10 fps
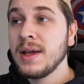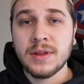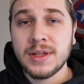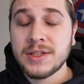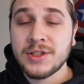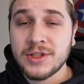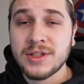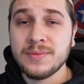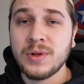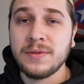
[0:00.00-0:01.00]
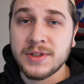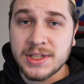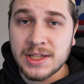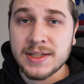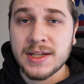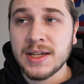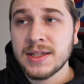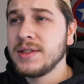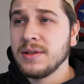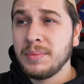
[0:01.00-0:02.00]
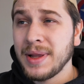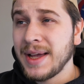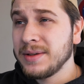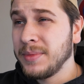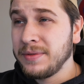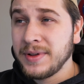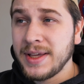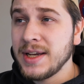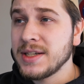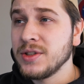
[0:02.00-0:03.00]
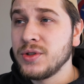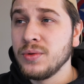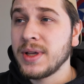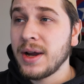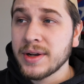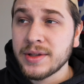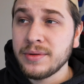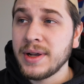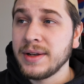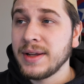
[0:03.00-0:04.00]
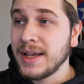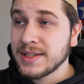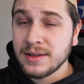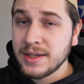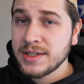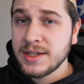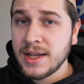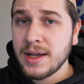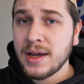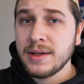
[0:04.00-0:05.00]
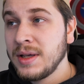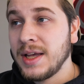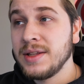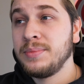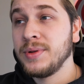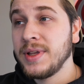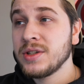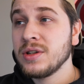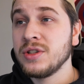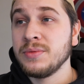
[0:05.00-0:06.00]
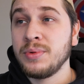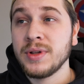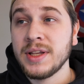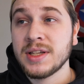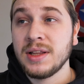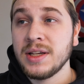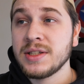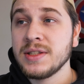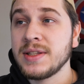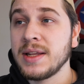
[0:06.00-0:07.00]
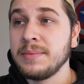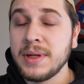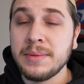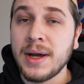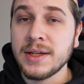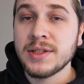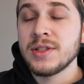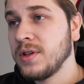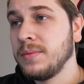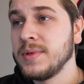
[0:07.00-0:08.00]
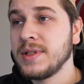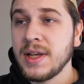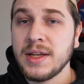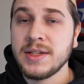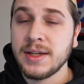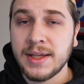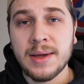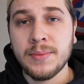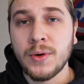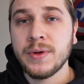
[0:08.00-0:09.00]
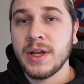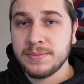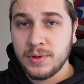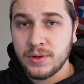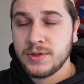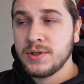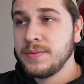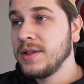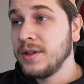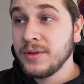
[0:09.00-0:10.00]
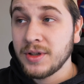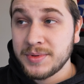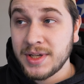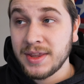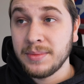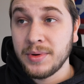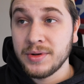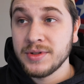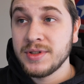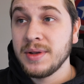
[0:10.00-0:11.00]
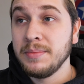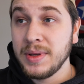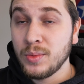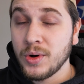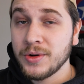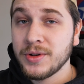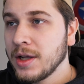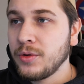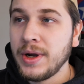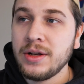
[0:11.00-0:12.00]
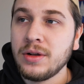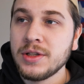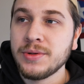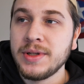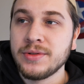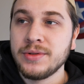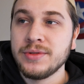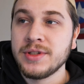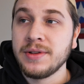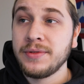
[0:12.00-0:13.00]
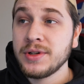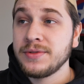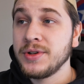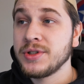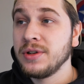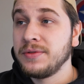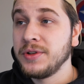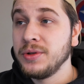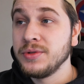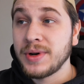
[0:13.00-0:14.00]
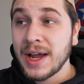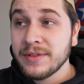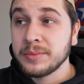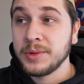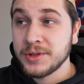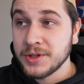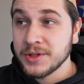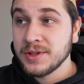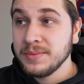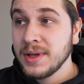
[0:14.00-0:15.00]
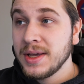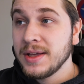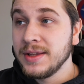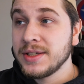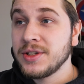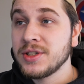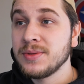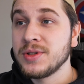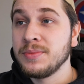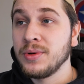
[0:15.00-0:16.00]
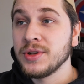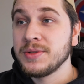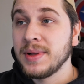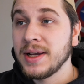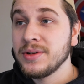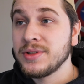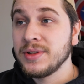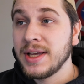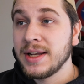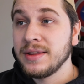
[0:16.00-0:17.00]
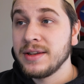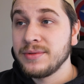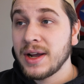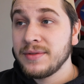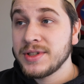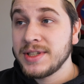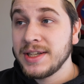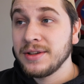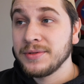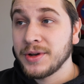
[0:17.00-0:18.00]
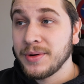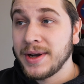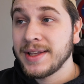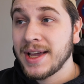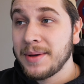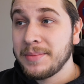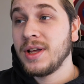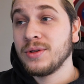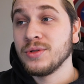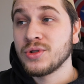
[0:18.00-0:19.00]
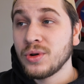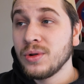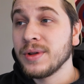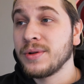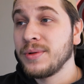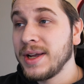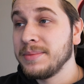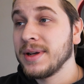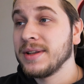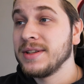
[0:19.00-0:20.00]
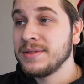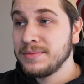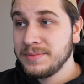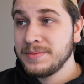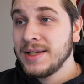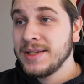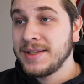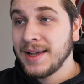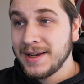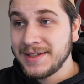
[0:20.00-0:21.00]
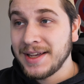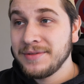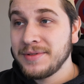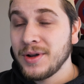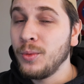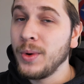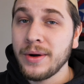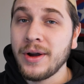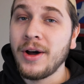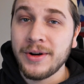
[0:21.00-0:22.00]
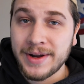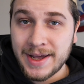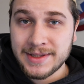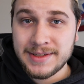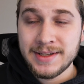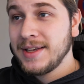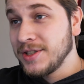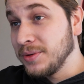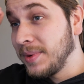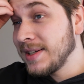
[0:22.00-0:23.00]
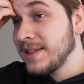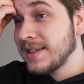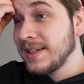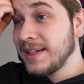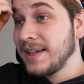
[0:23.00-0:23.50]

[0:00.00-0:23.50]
This system will facilitate some planned modification to character and escalation AI, and potentially support escalations that minimize some stage and game mode exploits. Don't upset the birds, be warned. Crane also introduces the first version of a new drivable system. This system supports players to get in the driver's seat of the crane cab and control the crane mechanism. Stay safe, wear a hard hat. So basically,